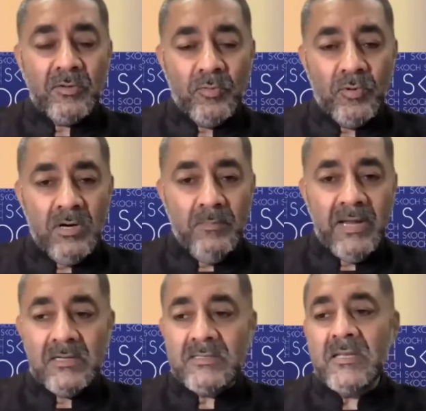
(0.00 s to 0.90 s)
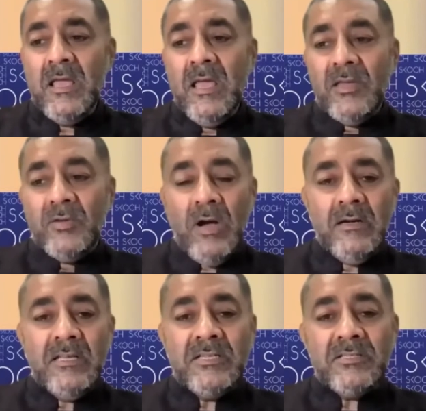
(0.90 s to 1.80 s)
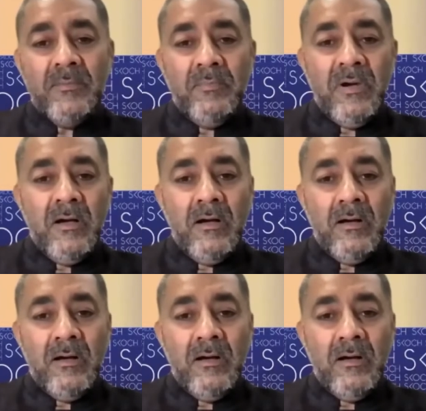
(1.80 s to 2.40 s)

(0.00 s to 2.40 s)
the rural belts, you can't teach them